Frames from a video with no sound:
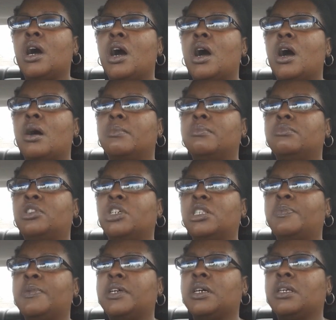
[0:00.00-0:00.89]
Um,
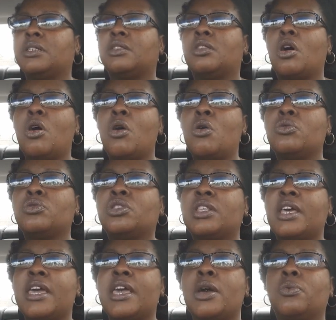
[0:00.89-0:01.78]
just because the whole
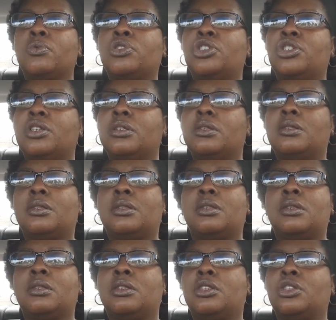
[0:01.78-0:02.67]
thing was just
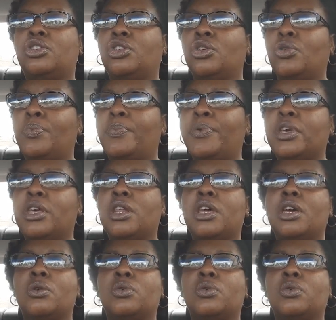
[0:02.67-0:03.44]
stupid.